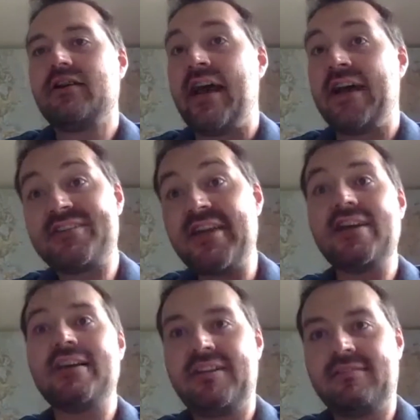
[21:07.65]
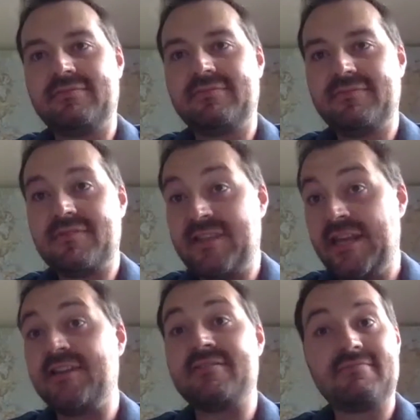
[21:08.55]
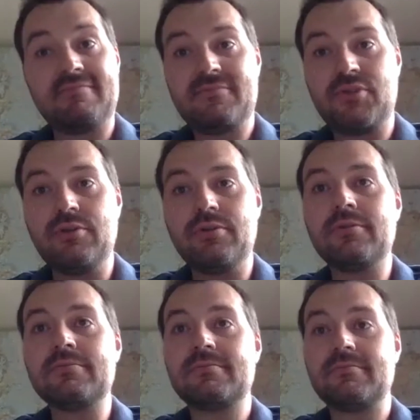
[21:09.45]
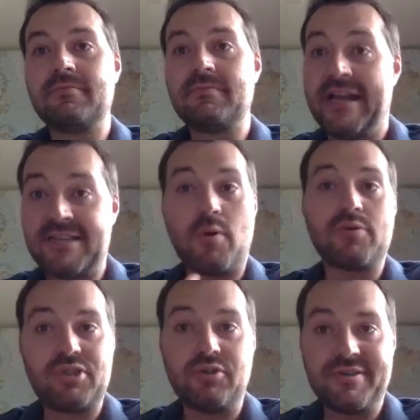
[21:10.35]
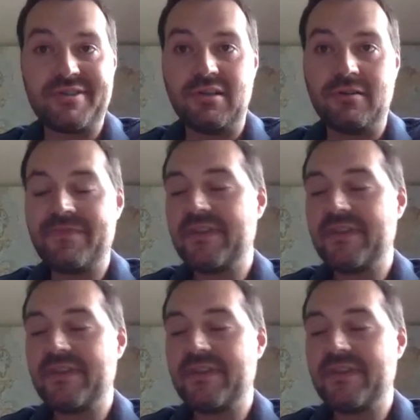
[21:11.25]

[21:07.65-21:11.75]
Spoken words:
exciting thing to expose students to.